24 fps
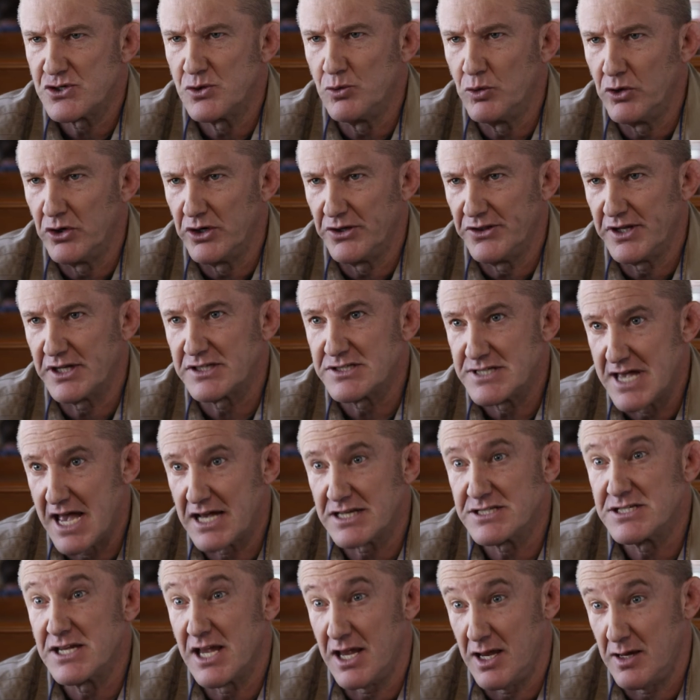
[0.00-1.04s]
who were in the
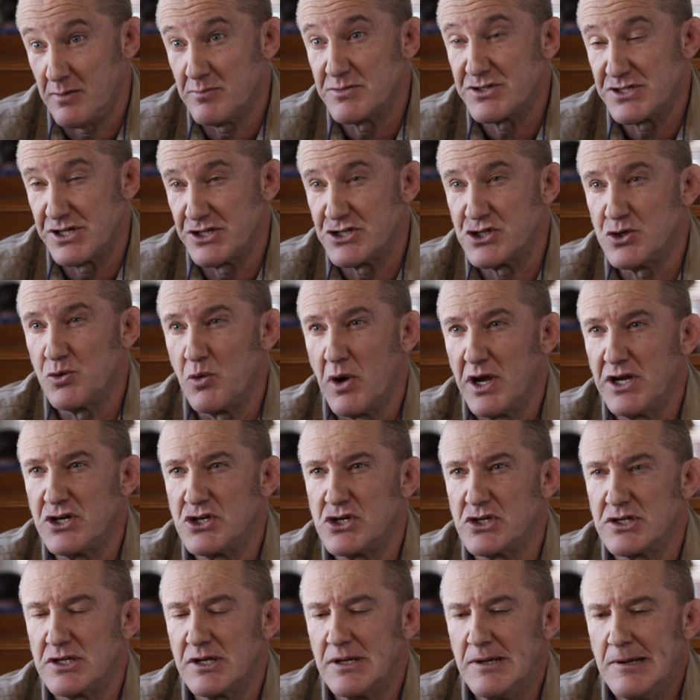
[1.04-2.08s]
exact same situation